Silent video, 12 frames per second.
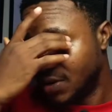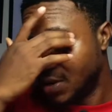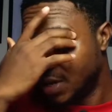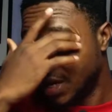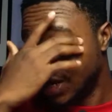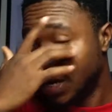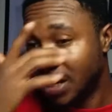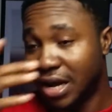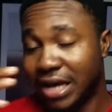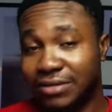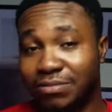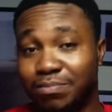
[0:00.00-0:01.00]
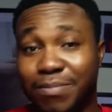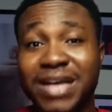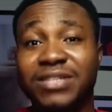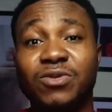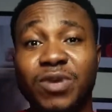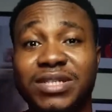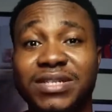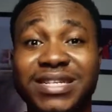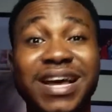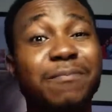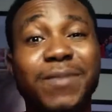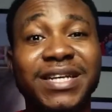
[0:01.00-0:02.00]
Okay, and buyers request is
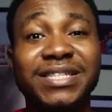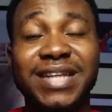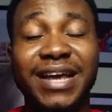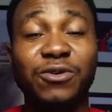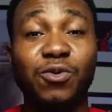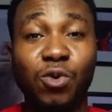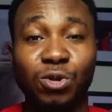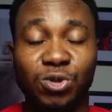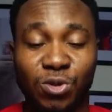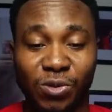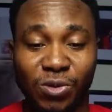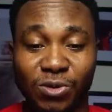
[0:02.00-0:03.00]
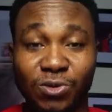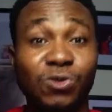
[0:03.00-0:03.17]
that place that you go to